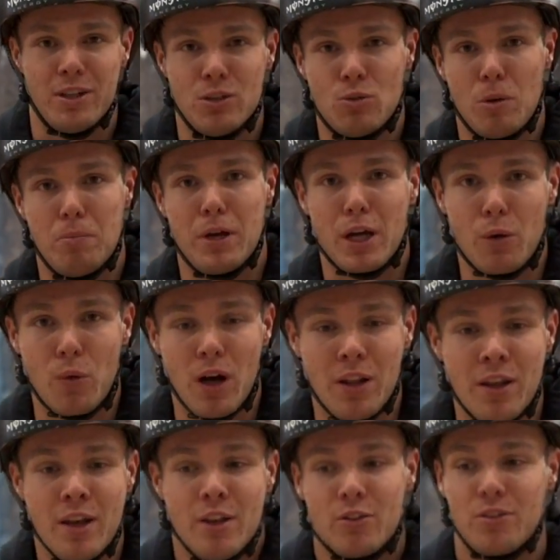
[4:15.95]
into a bigger
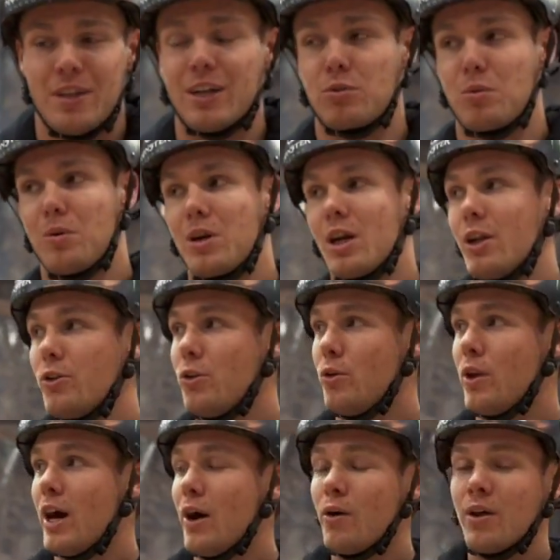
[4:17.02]
one. So that's what we're gonna do
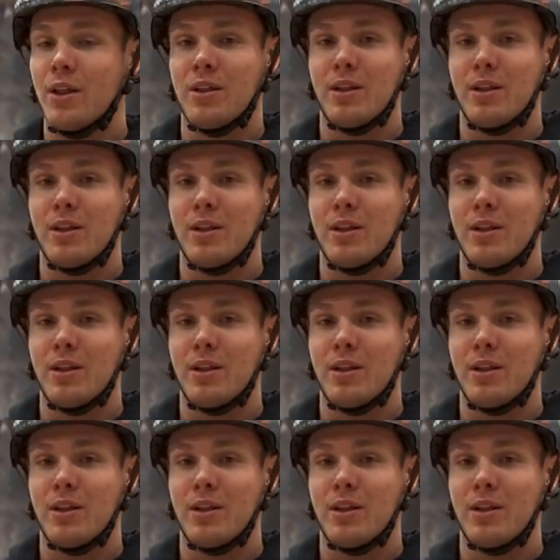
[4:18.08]
now.